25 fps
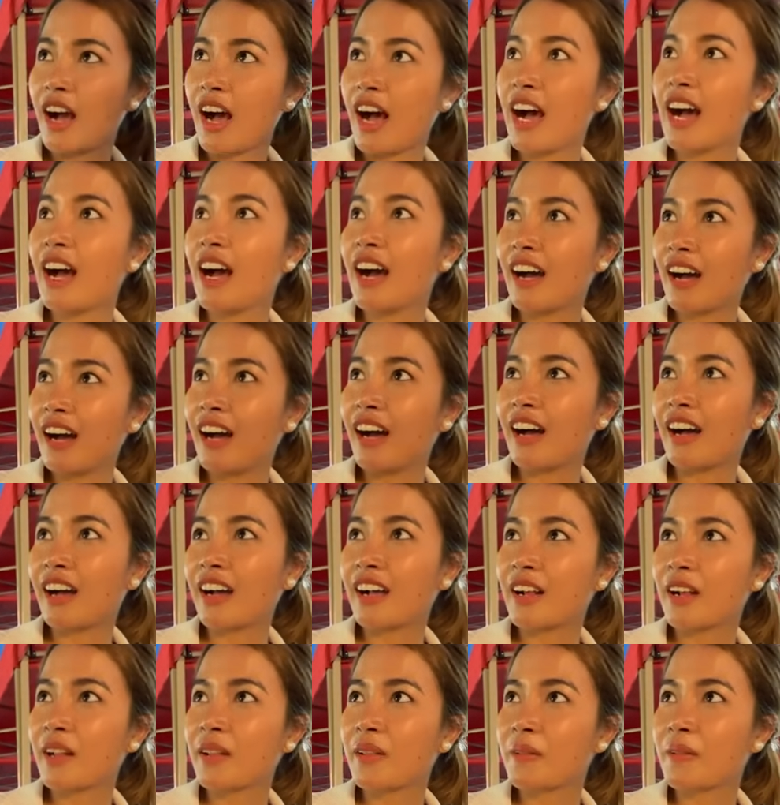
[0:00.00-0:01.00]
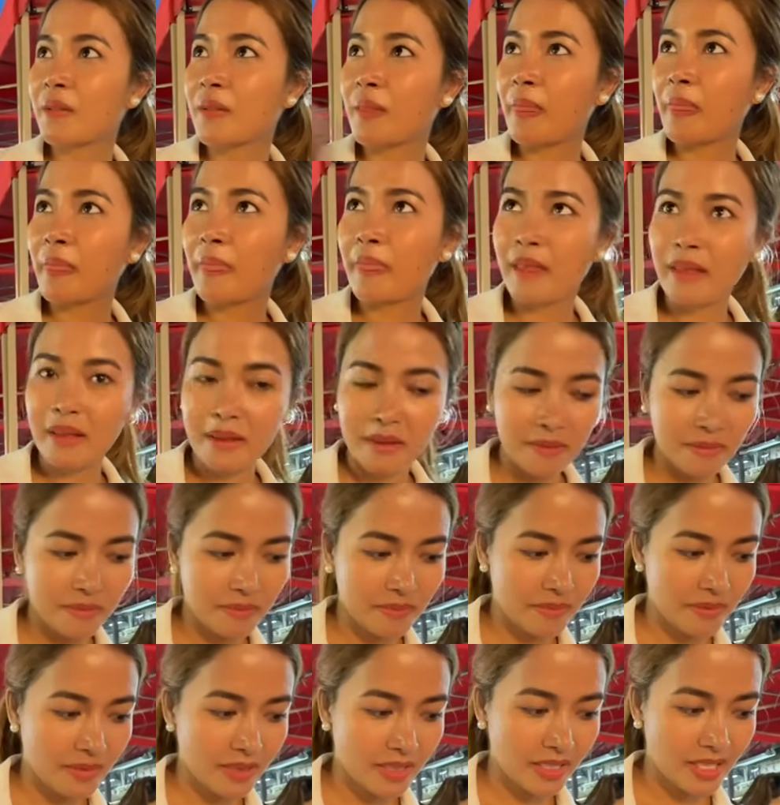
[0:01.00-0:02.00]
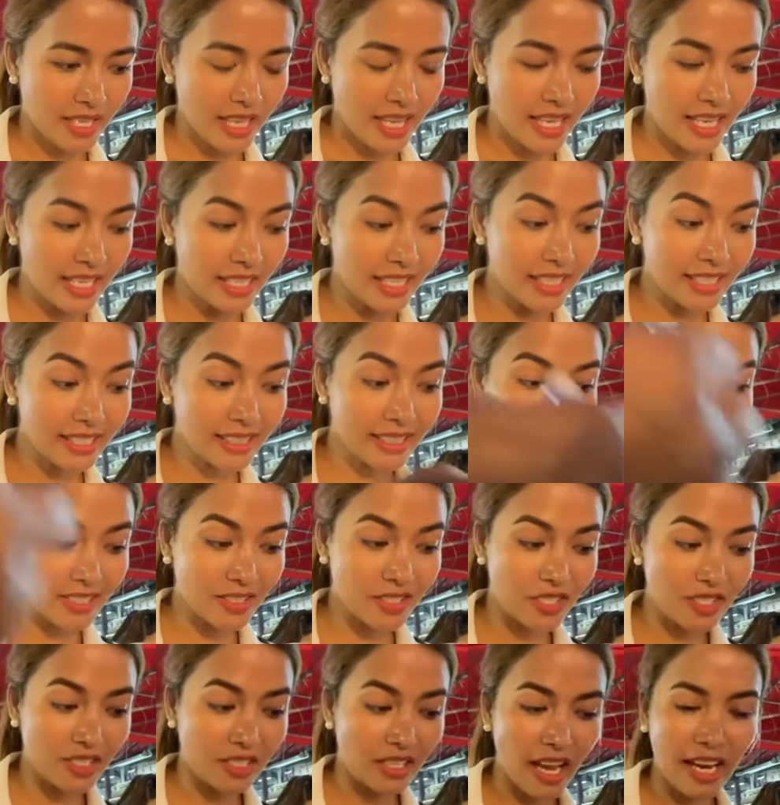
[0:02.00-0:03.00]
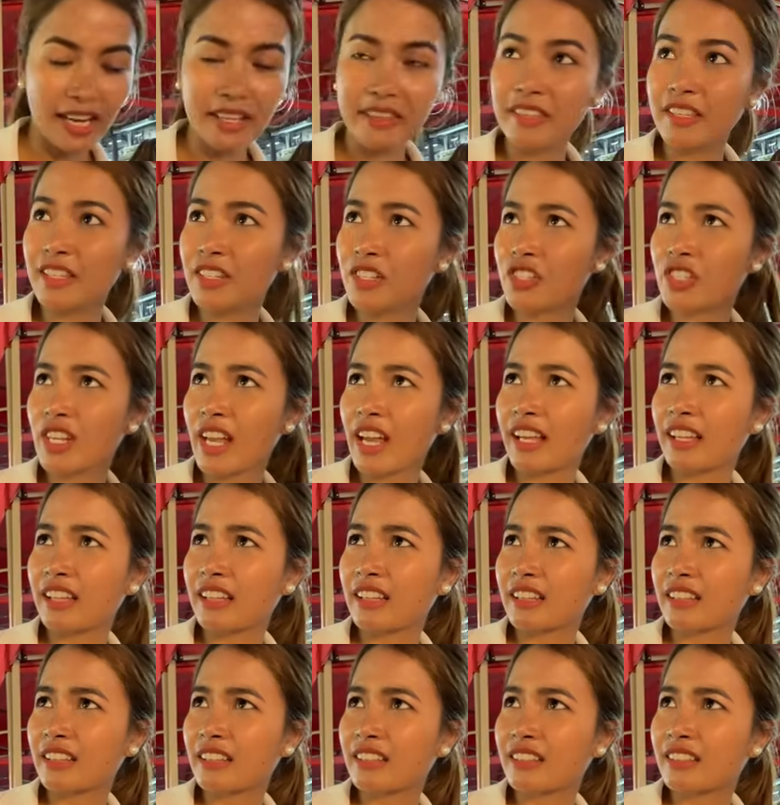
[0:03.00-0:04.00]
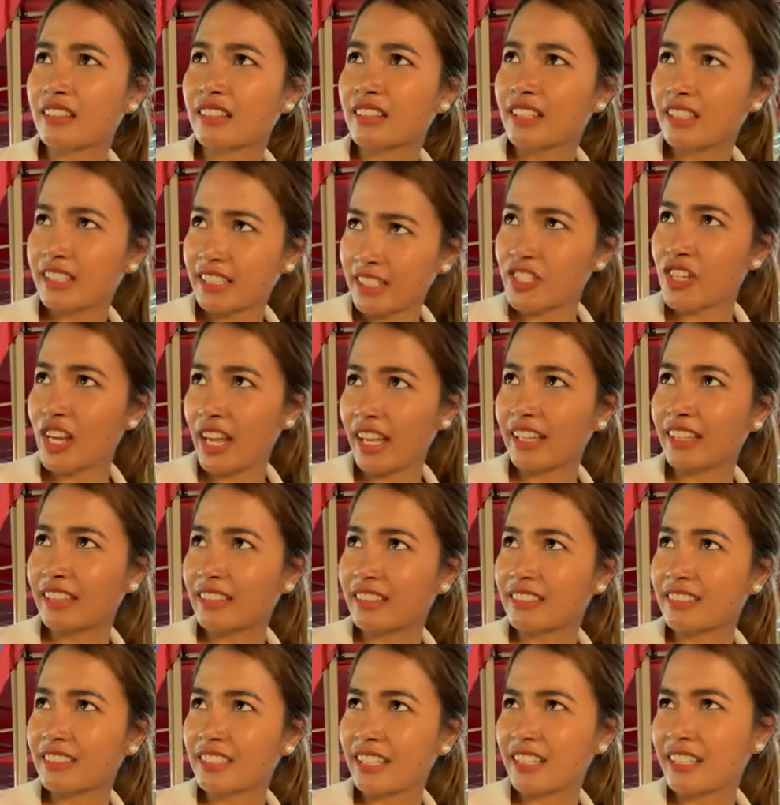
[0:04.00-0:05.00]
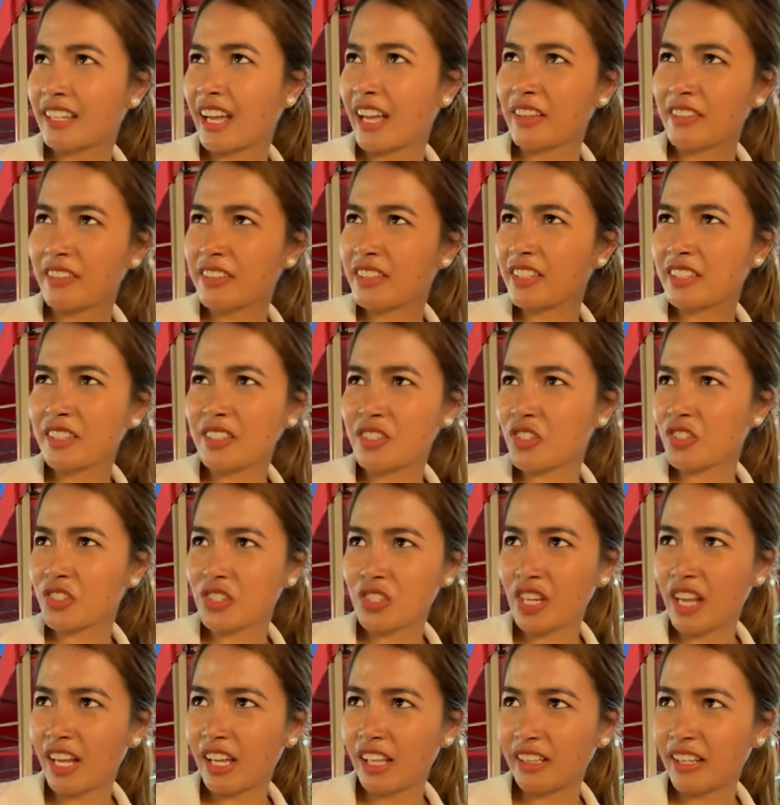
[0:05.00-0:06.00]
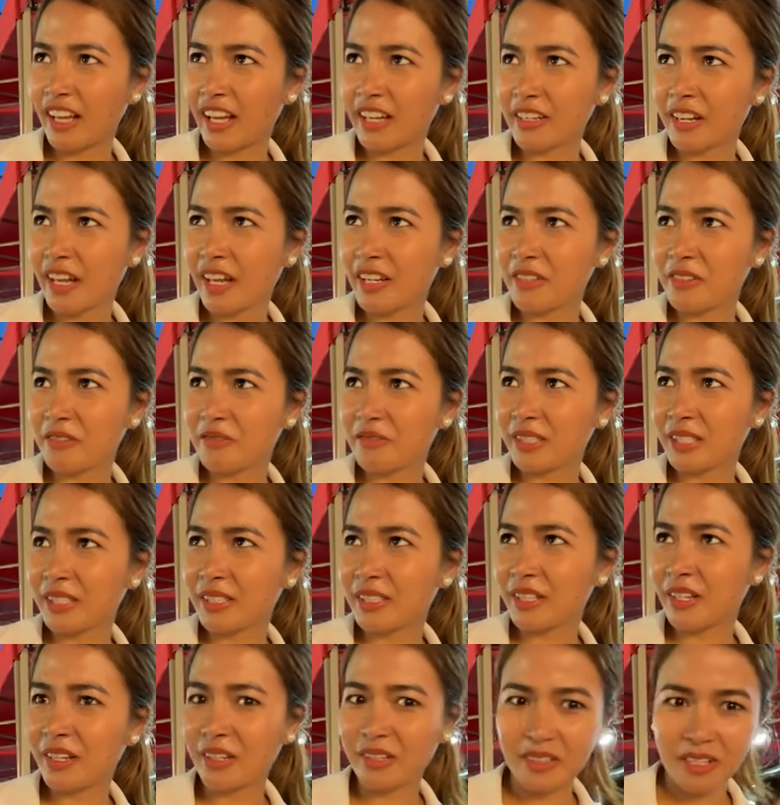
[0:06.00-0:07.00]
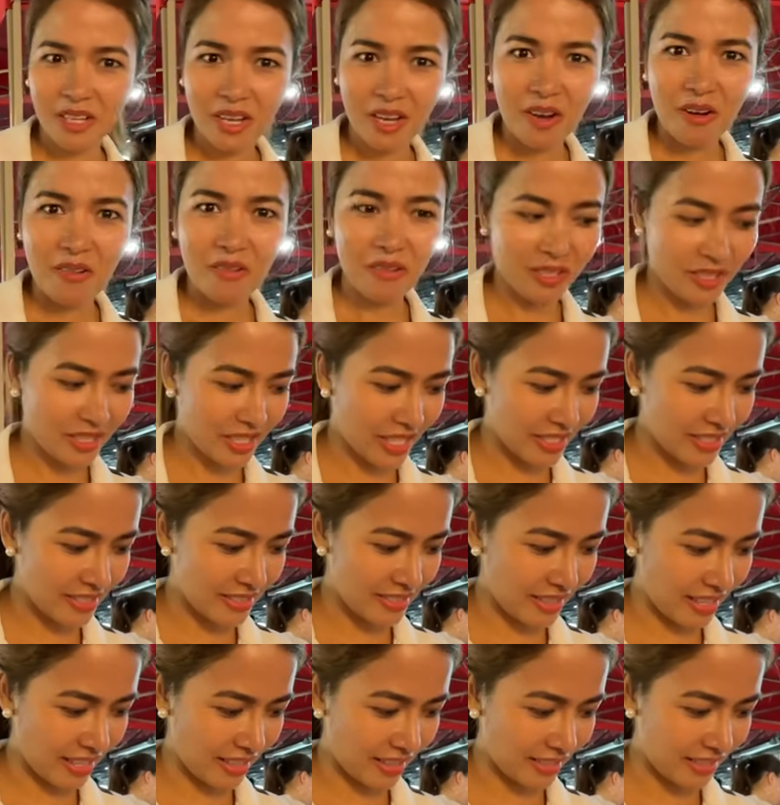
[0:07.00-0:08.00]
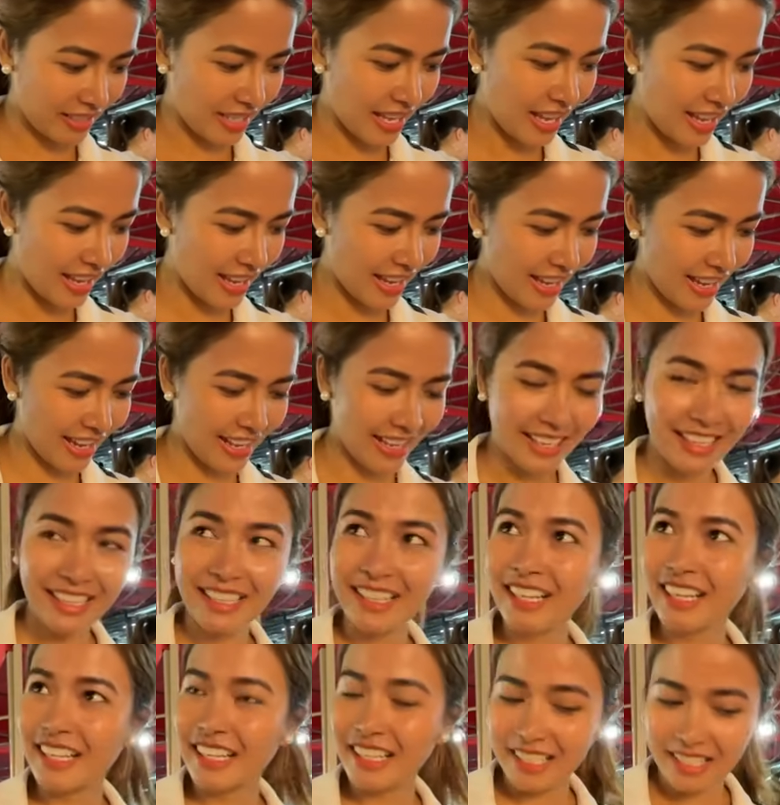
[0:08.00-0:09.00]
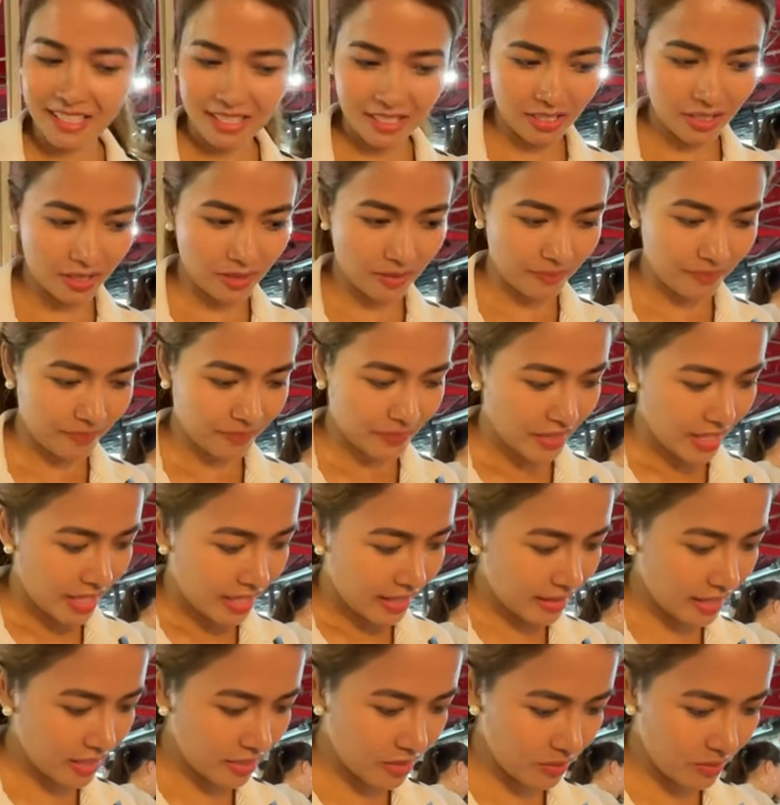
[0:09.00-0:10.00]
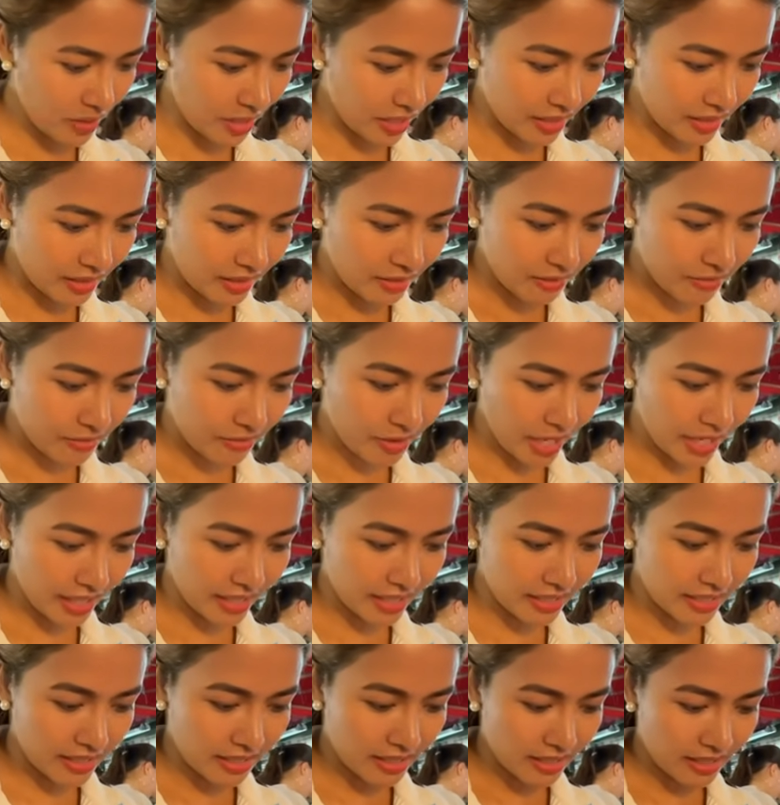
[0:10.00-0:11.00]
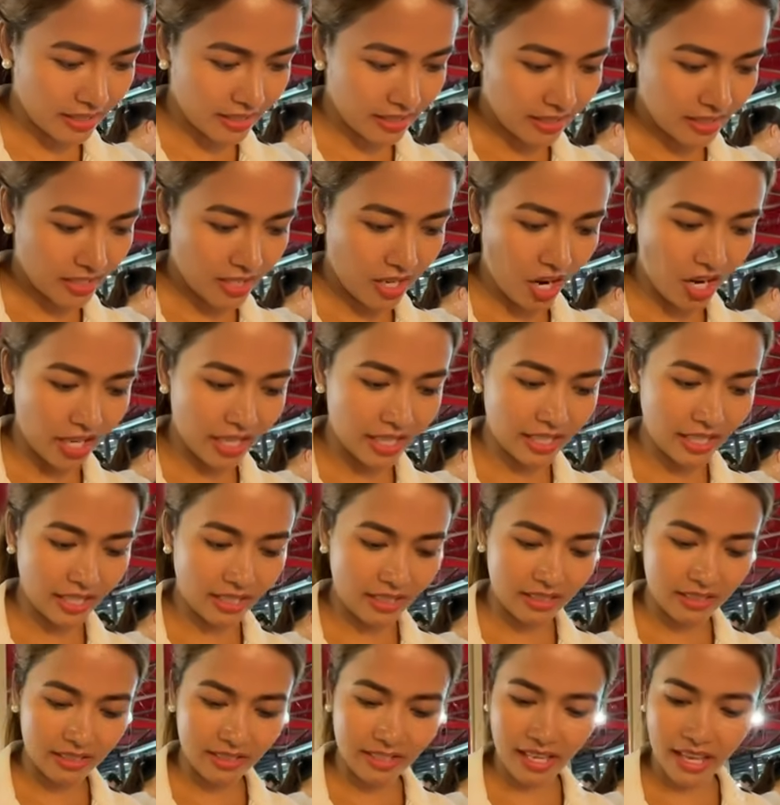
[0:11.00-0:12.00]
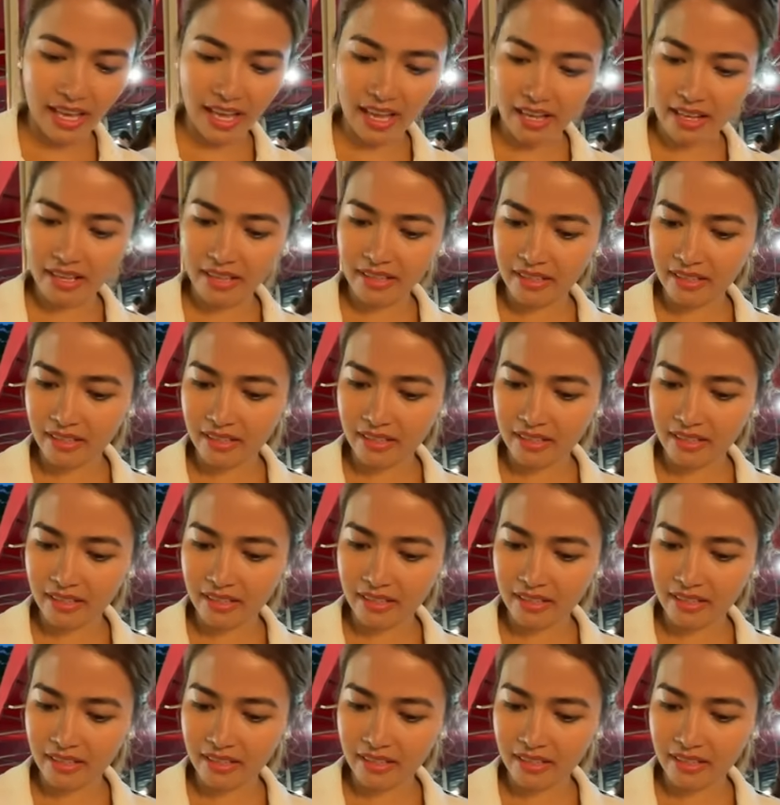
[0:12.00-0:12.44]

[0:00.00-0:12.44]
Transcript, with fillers: Ah. Malayu. What's the name in English? In English? Yeah. I think shell. Shell. Shell. I think it's just shell. I, I don't really know. What do you guys think? what, what do you want? This, this one, fried garlic. Yeah.